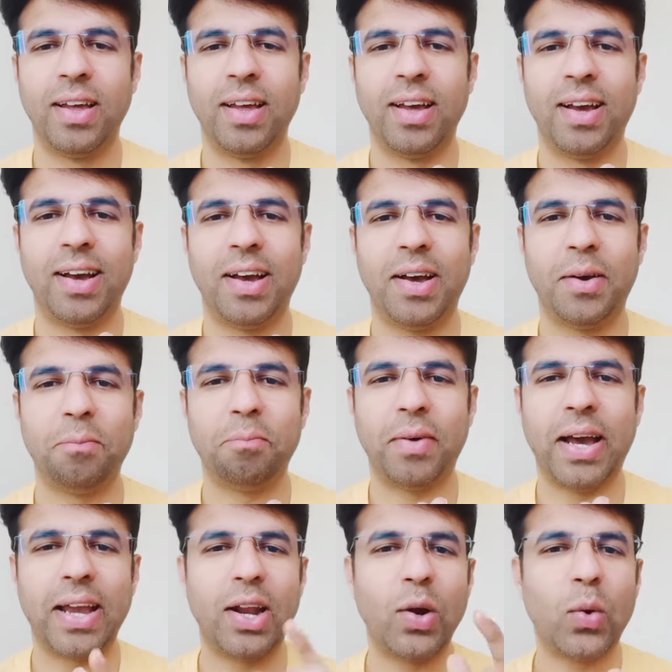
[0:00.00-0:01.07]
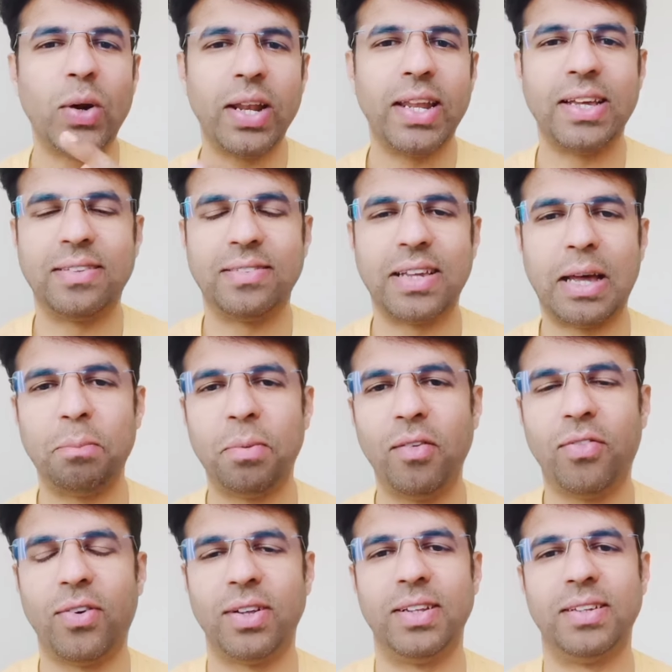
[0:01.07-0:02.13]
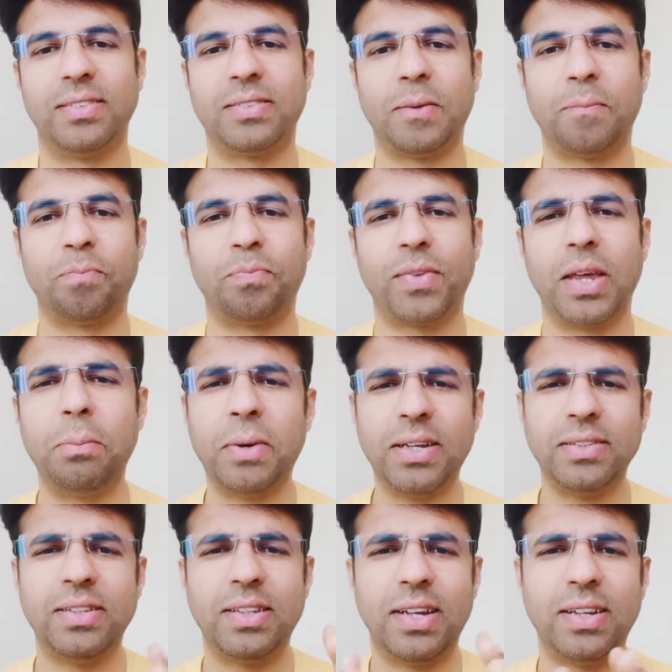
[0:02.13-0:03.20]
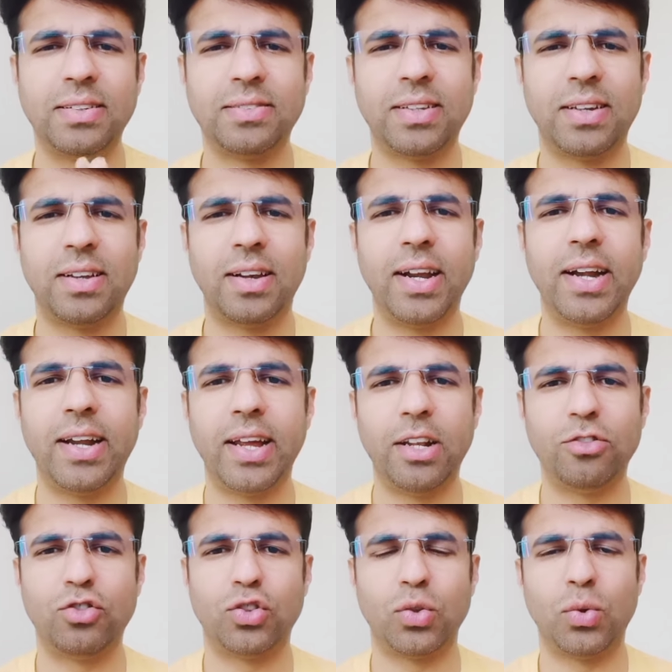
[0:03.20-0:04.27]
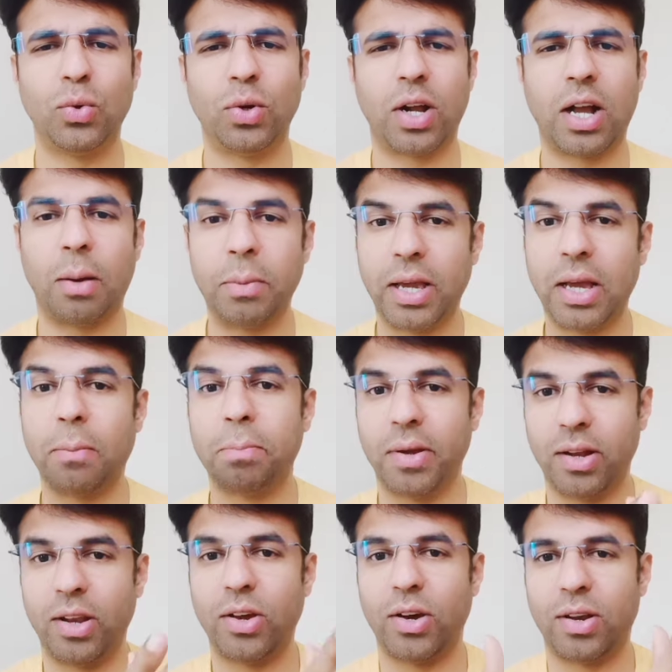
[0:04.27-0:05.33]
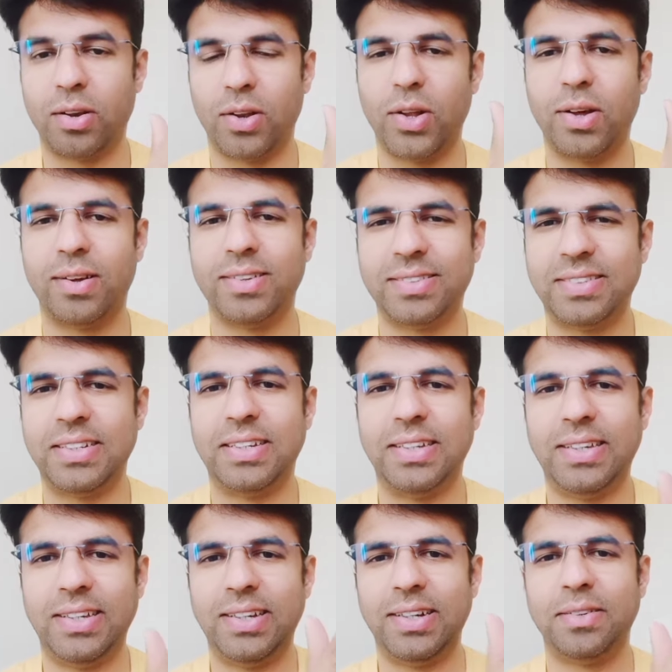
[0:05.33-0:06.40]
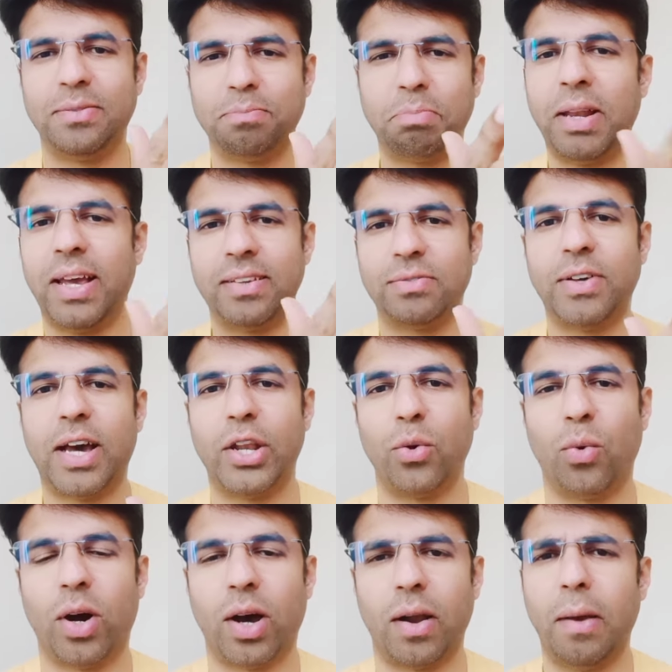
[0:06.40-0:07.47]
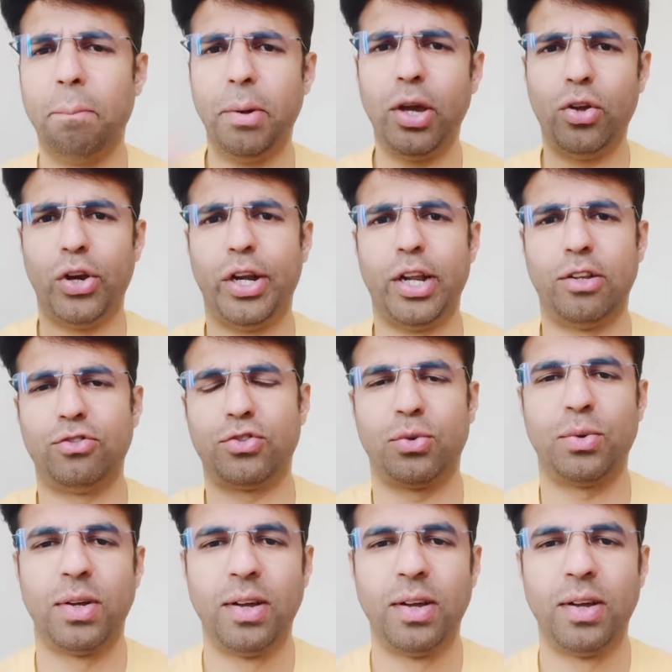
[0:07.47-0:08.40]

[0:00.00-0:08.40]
I can quote an example for this. Imagine there is a retail store coming up in your city, place where you are, a big retail store.